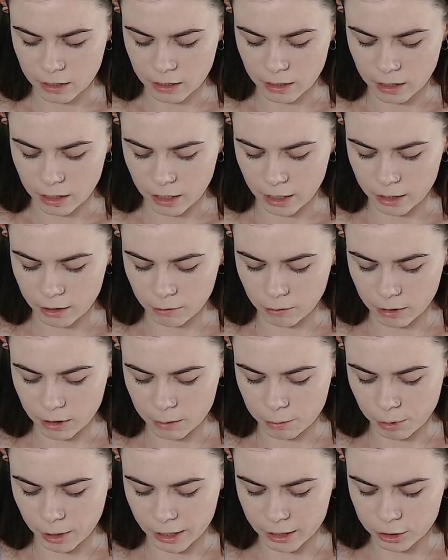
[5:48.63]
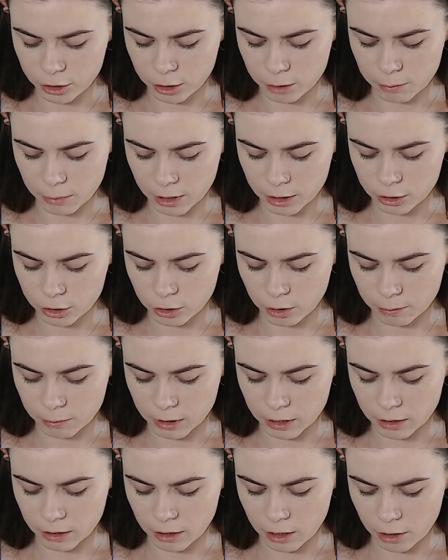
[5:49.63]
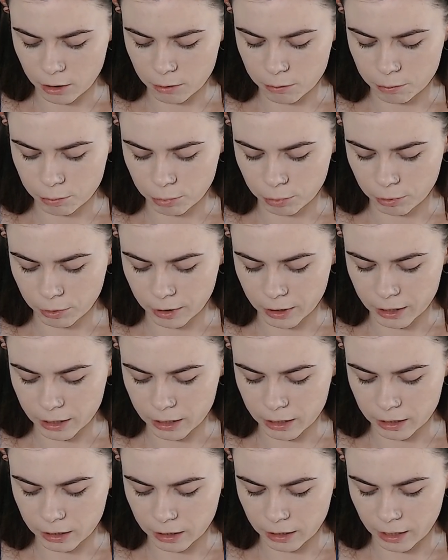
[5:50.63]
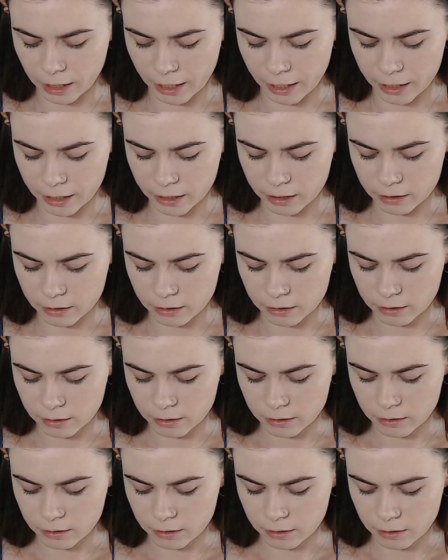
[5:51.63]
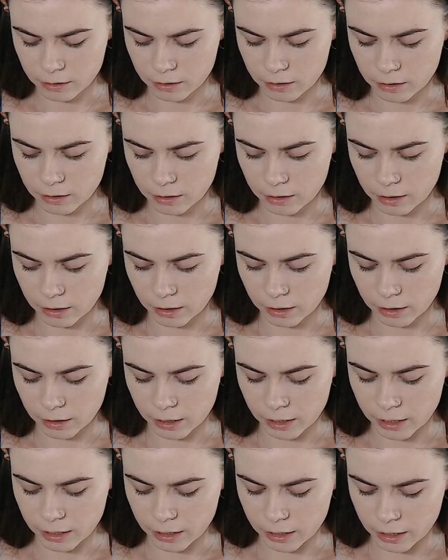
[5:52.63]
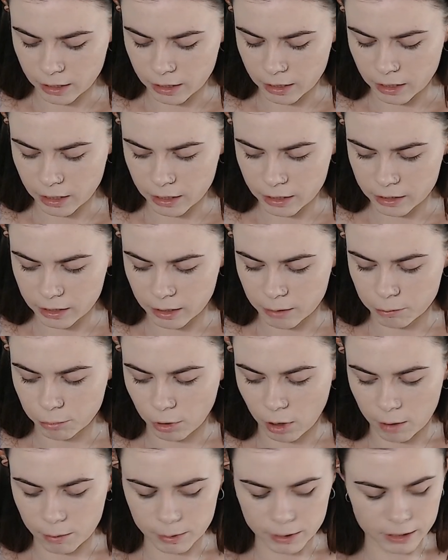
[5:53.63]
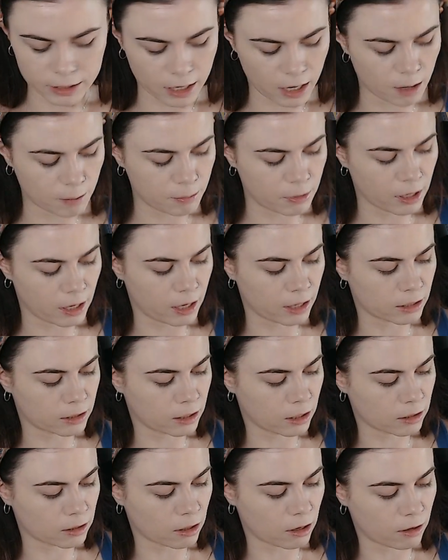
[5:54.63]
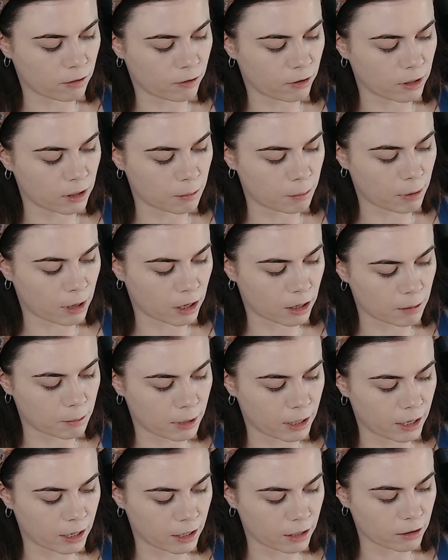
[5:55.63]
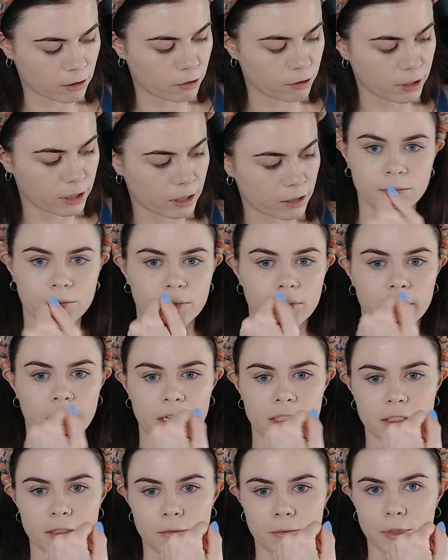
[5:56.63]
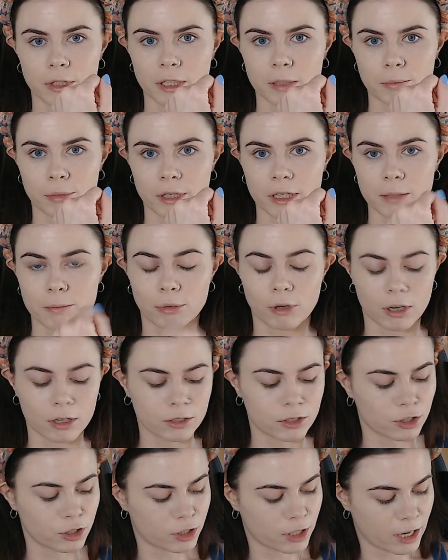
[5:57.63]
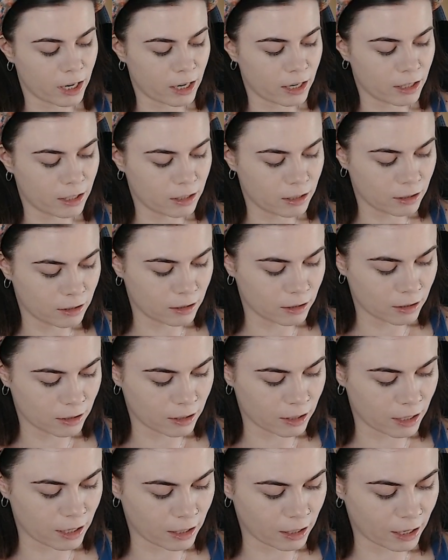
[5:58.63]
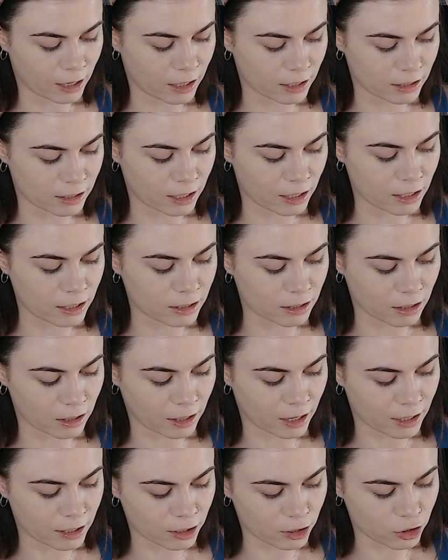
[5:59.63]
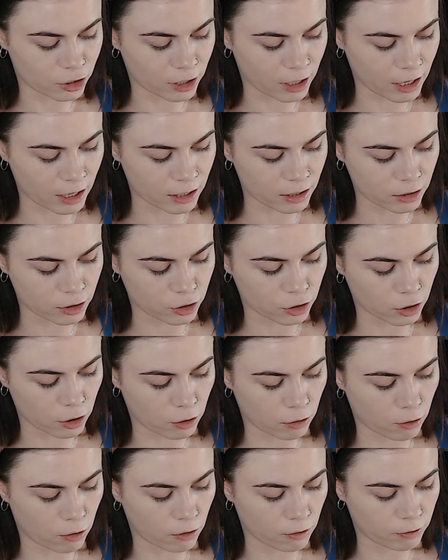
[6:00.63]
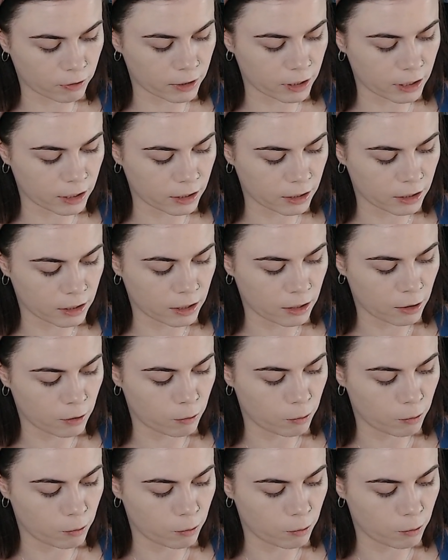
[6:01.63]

I don't want to apply too much, so I'm gonna go pretty lightly in this and probably dab the excess off on the back of my hand. Oh yeah, that's a really pretty bronzer shade. Like I said, it is the lightest shade, so hopefully we